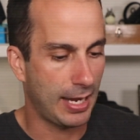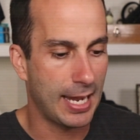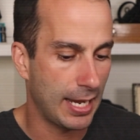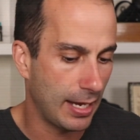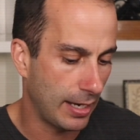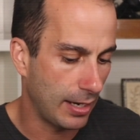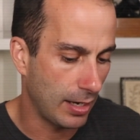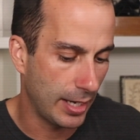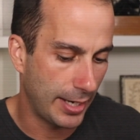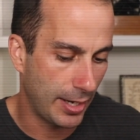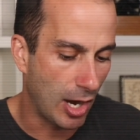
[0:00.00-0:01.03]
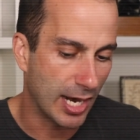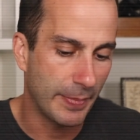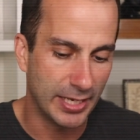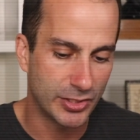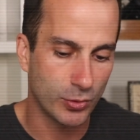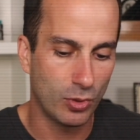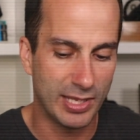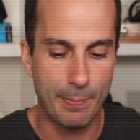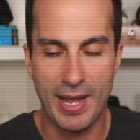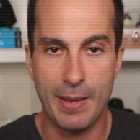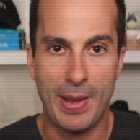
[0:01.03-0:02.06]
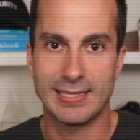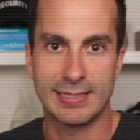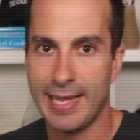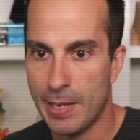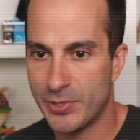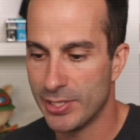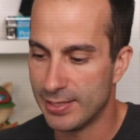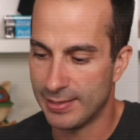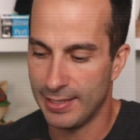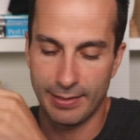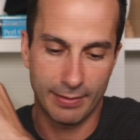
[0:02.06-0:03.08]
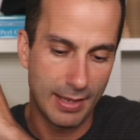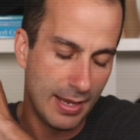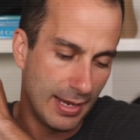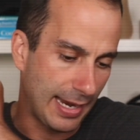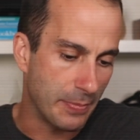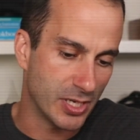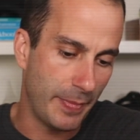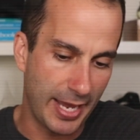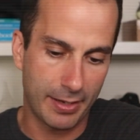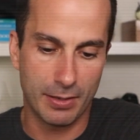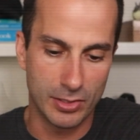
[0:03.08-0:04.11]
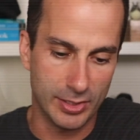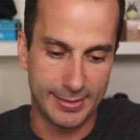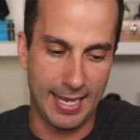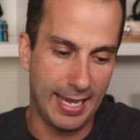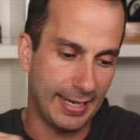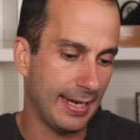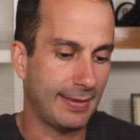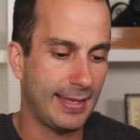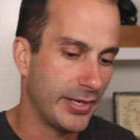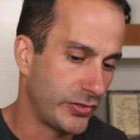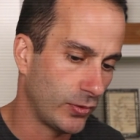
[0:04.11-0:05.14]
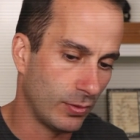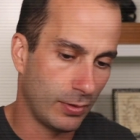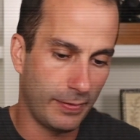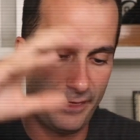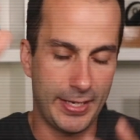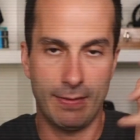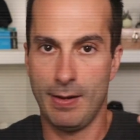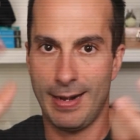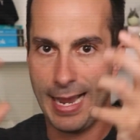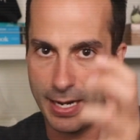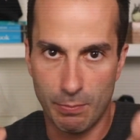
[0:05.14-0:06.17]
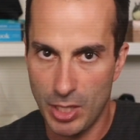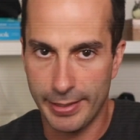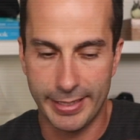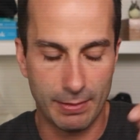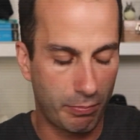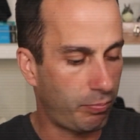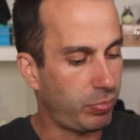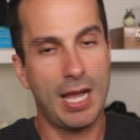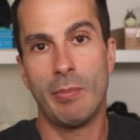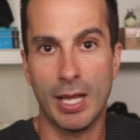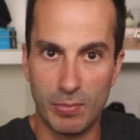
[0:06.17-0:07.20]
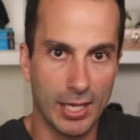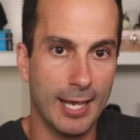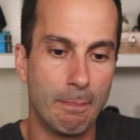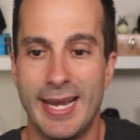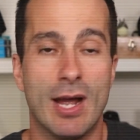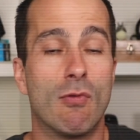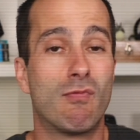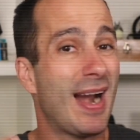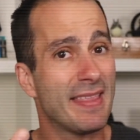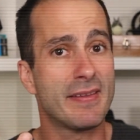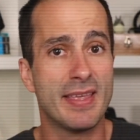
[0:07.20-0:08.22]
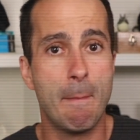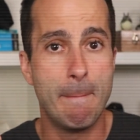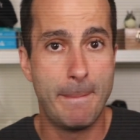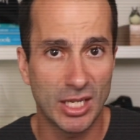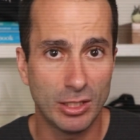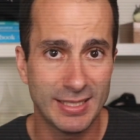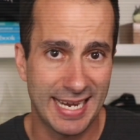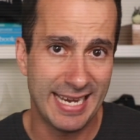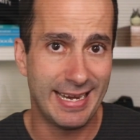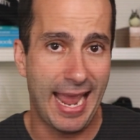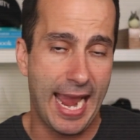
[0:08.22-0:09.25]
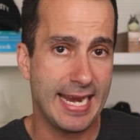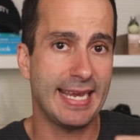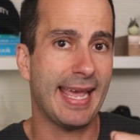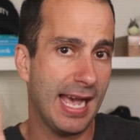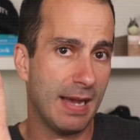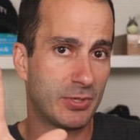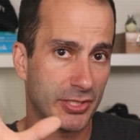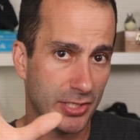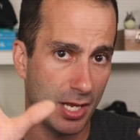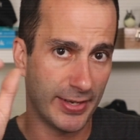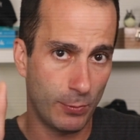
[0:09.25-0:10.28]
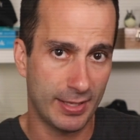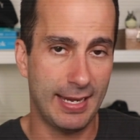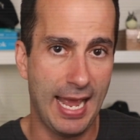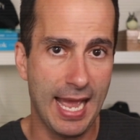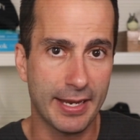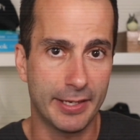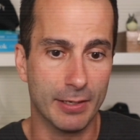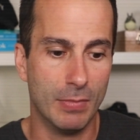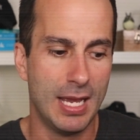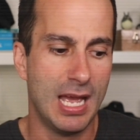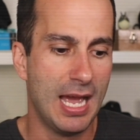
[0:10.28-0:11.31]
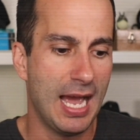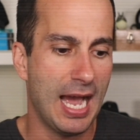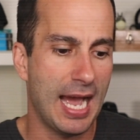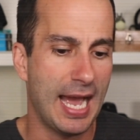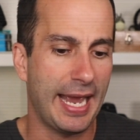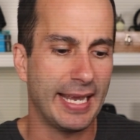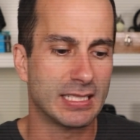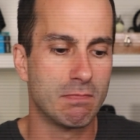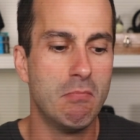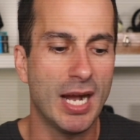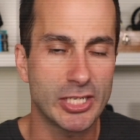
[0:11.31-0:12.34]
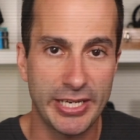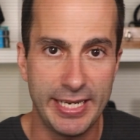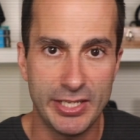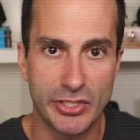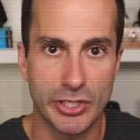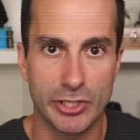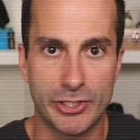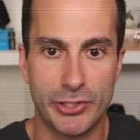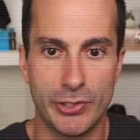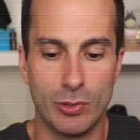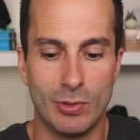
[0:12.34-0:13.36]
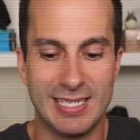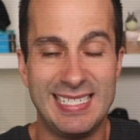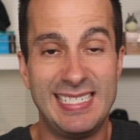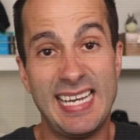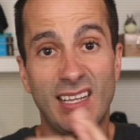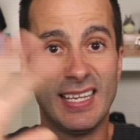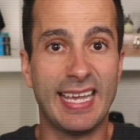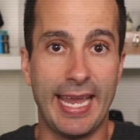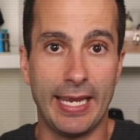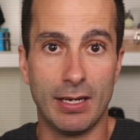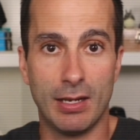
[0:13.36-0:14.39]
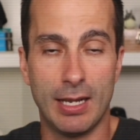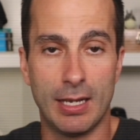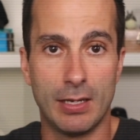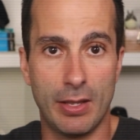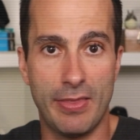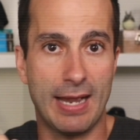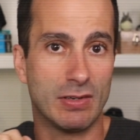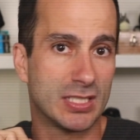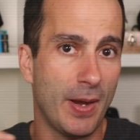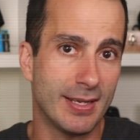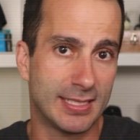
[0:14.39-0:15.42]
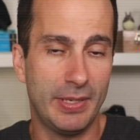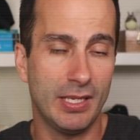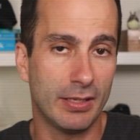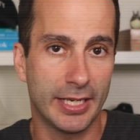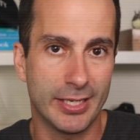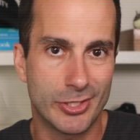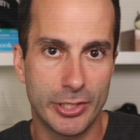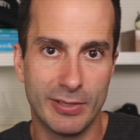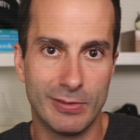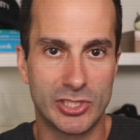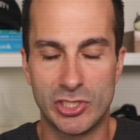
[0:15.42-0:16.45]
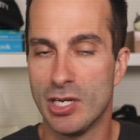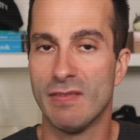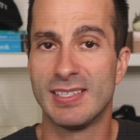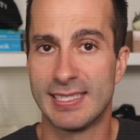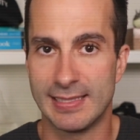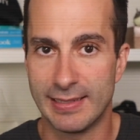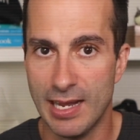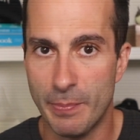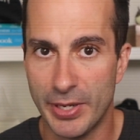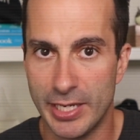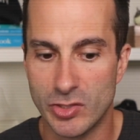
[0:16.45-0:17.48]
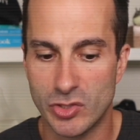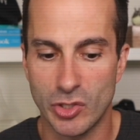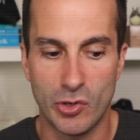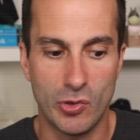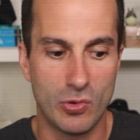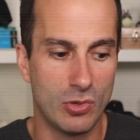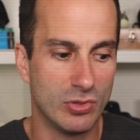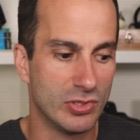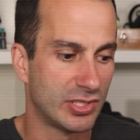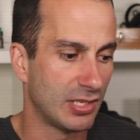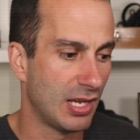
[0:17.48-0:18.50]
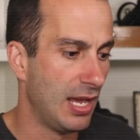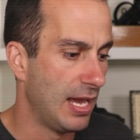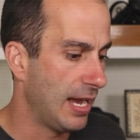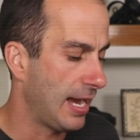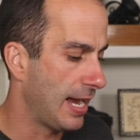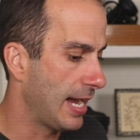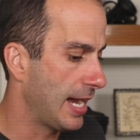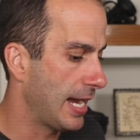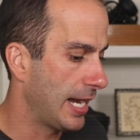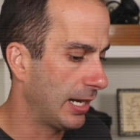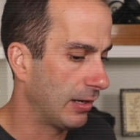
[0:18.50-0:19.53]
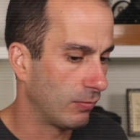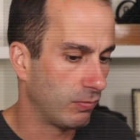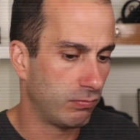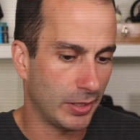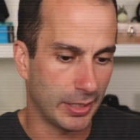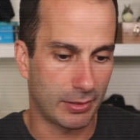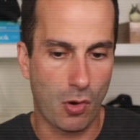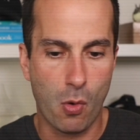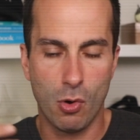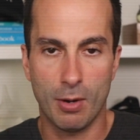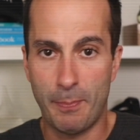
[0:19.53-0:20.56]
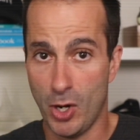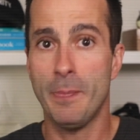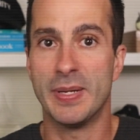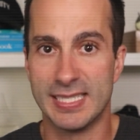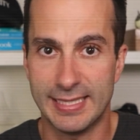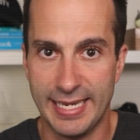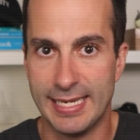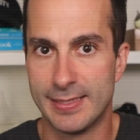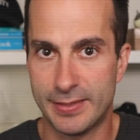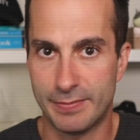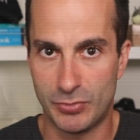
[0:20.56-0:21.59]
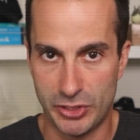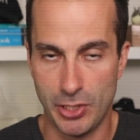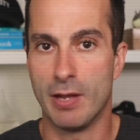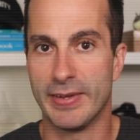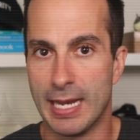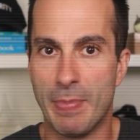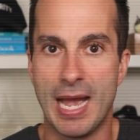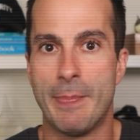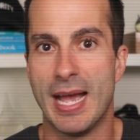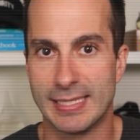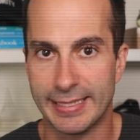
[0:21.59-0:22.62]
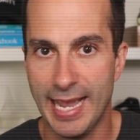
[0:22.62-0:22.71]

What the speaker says: an automated tool that bypasses CAPTCHAs. Then CAPTCHA makers get that tool, figure out how to block it, blah, blah, blah. Now, rather than build in any CAPTCHA solving within Hackium, it's much easier to delegate that responsibility to services and companies whose core purpose is solving and bypassing